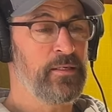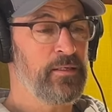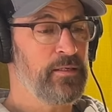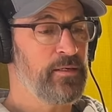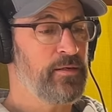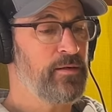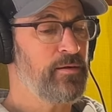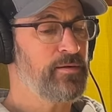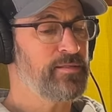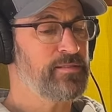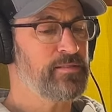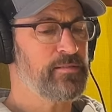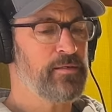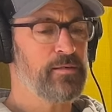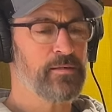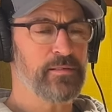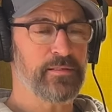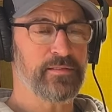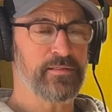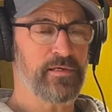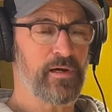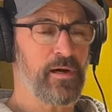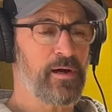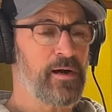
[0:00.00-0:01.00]
you know, he
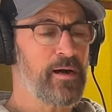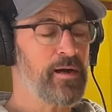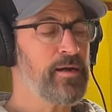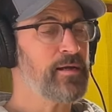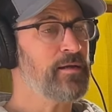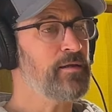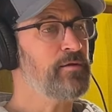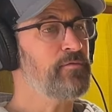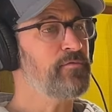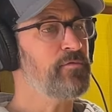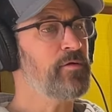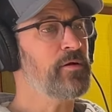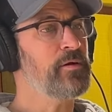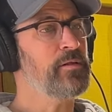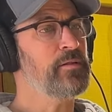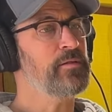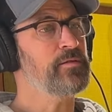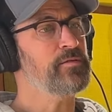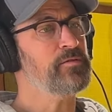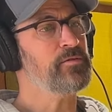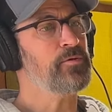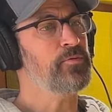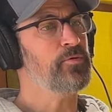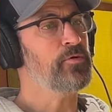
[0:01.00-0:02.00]
started talking in front of
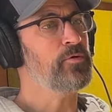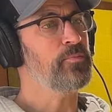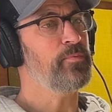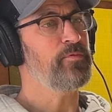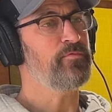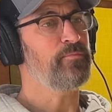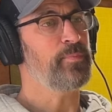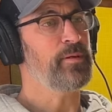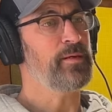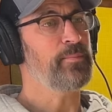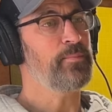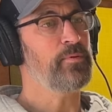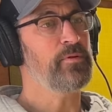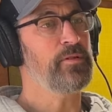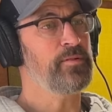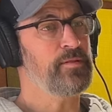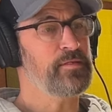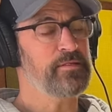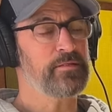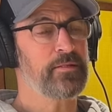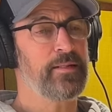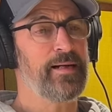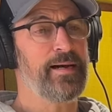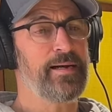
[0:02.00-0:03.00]
this group of people in
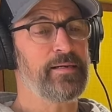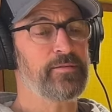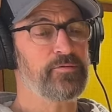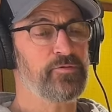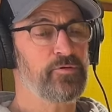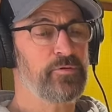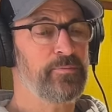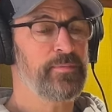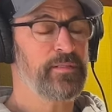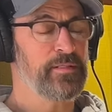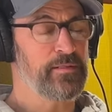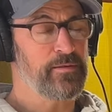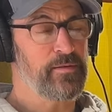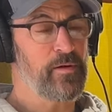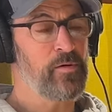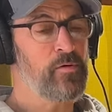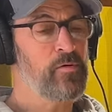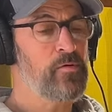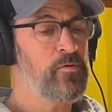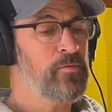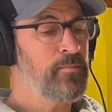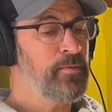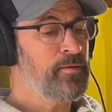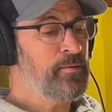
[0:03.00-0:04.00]
this classroom in the
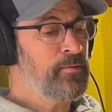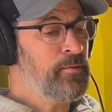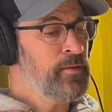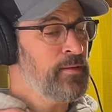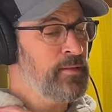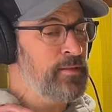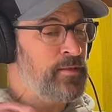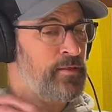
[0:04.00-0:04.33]
dome and